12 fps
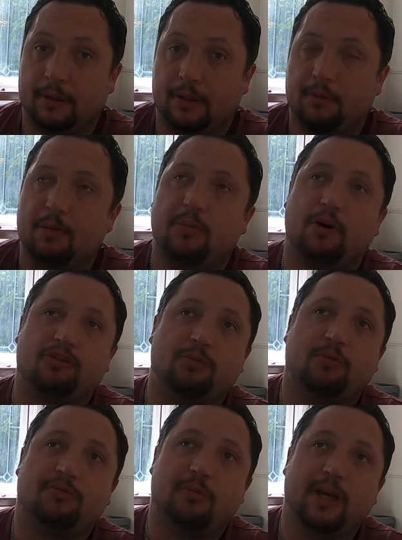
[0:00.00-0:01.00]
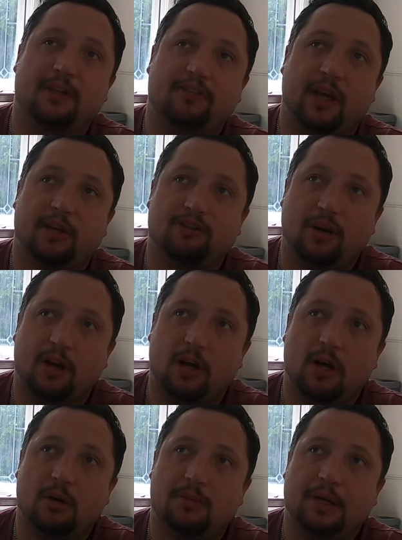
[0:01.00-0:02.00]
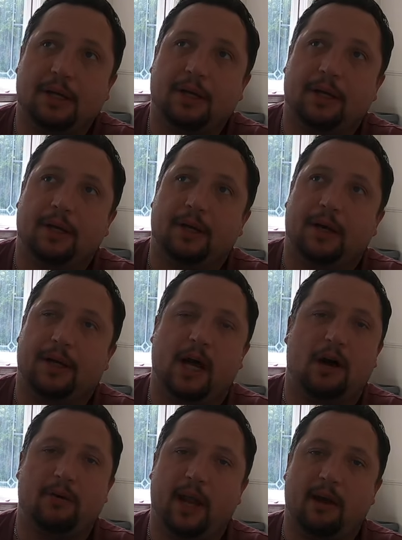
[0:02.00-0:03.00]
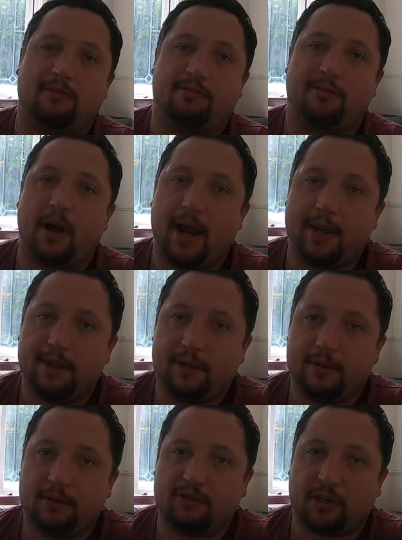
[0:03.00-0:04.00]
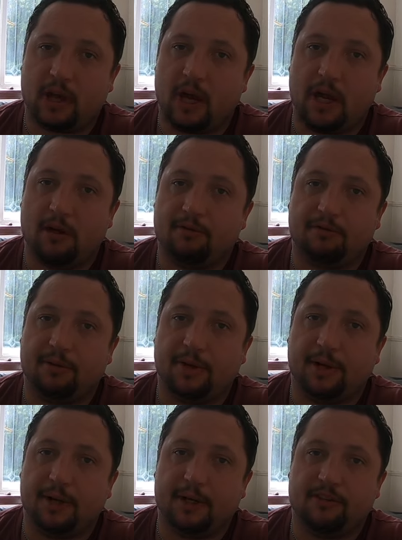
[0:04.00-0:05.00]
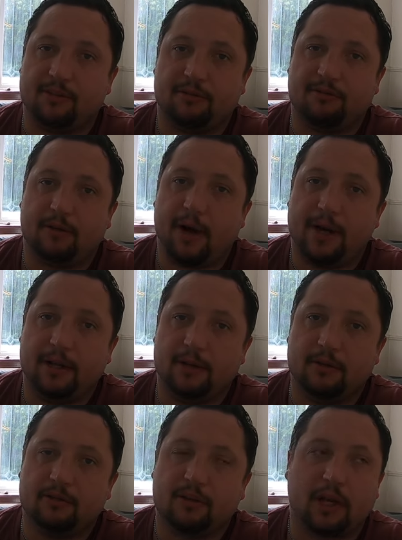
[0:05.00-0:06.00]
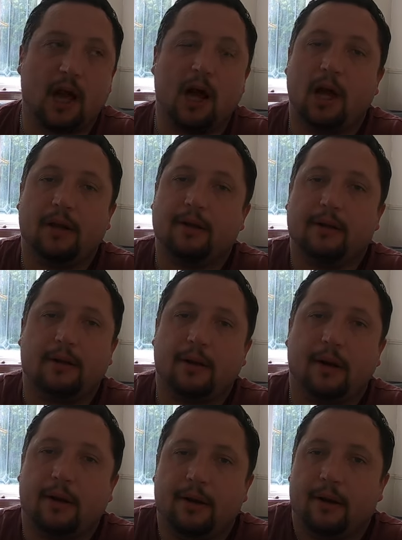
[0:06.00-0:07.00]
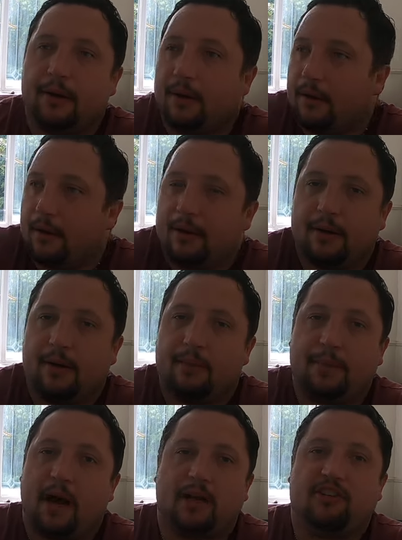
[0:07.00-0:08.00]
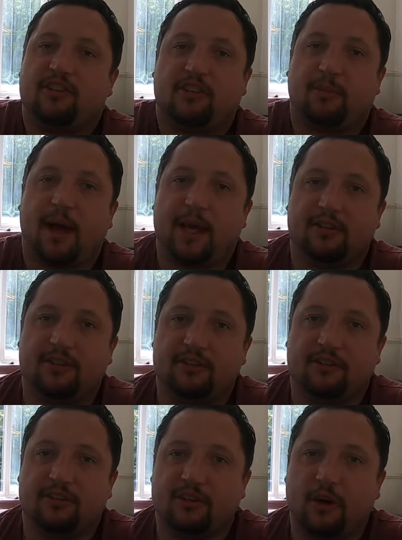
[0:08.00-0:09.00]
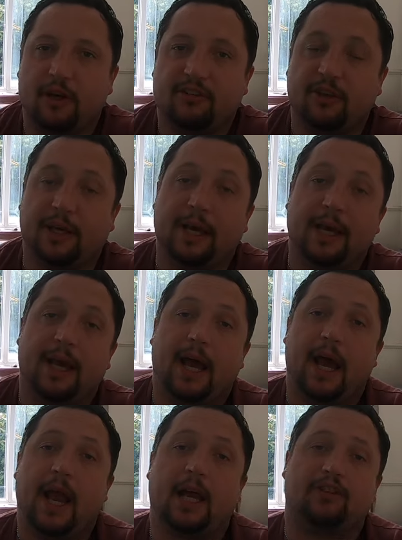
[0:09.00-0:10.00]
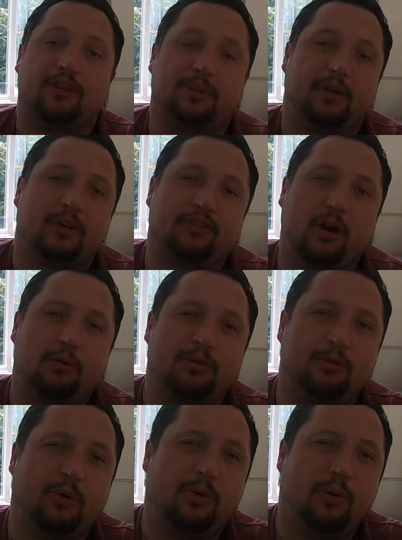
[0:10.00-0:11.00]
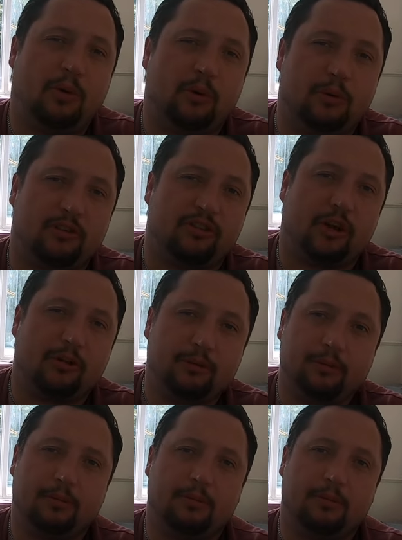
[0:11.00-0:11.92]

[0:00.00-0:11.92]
impossible for me to get a job, I can't really have friends, I can't have uh, lizard friends, I can't participate in society. And actually, because I was born so